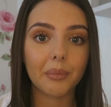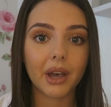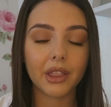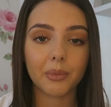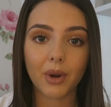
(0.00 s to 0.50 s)

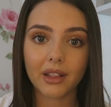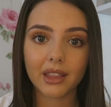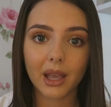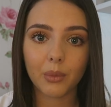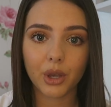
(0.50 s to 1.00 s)
But the
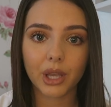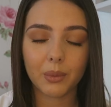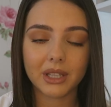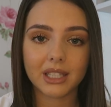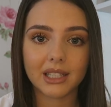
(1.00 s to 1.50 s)
brand that I'm
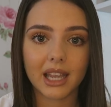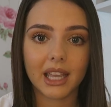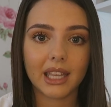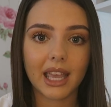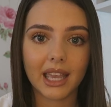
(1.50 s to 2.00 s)
working with
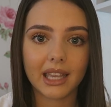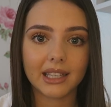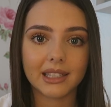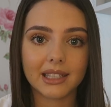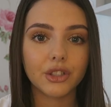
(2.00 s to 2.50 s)
today
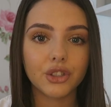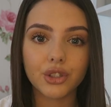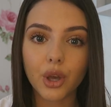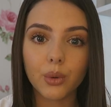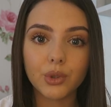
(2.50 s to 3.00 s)
is
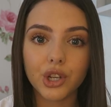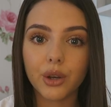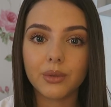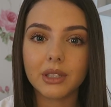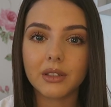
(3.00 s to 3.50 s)

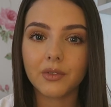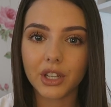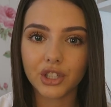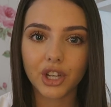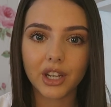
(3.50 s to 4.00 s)
SOJOS
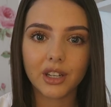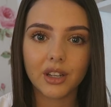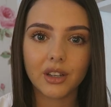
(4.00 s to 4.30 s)
Vision.